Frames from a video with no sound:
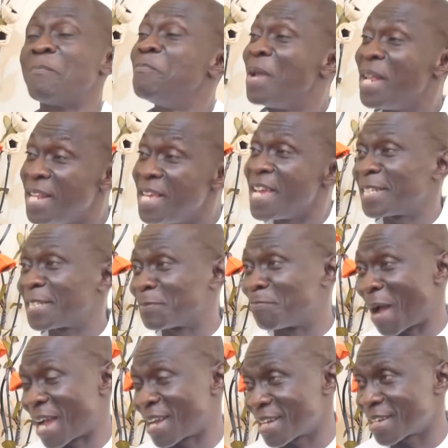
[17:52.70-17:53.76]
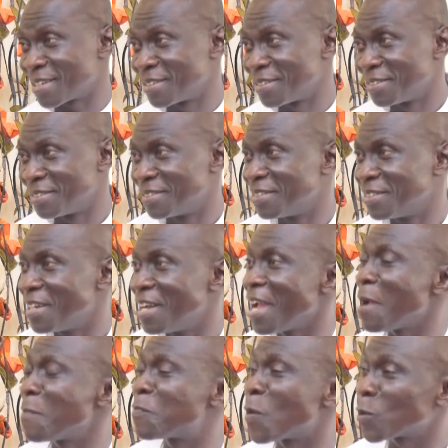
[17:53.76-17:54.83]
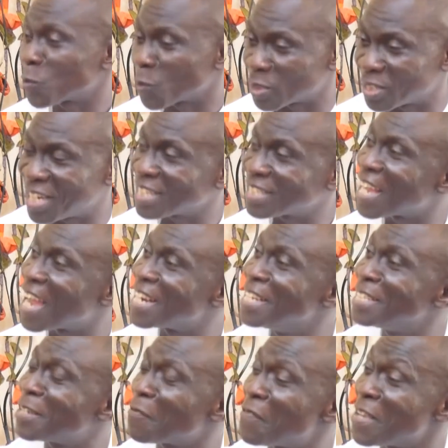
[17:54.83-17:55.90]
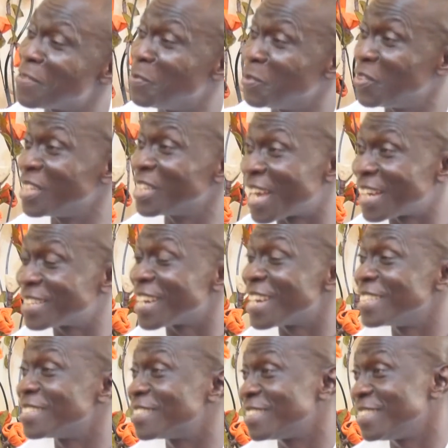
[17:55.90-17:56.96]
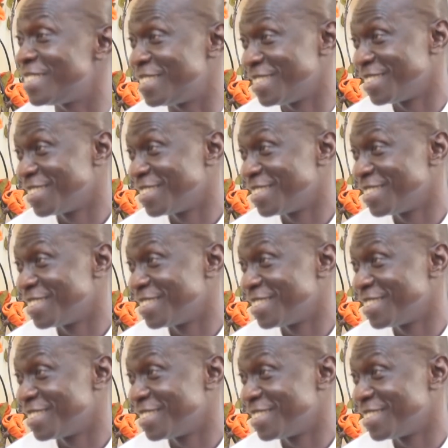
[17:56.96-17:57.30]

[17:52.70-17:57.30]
Many years back, a port was just an interface between land and sea.